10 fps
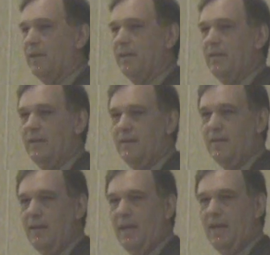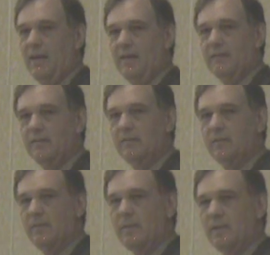But at the end of the day,
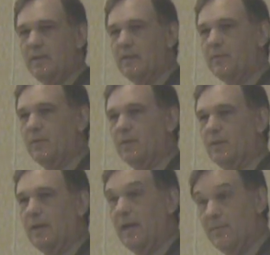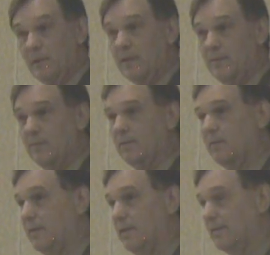it's up to the, I
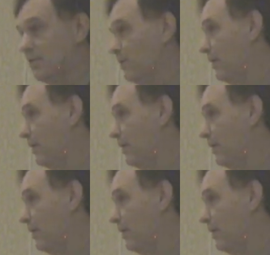believe, a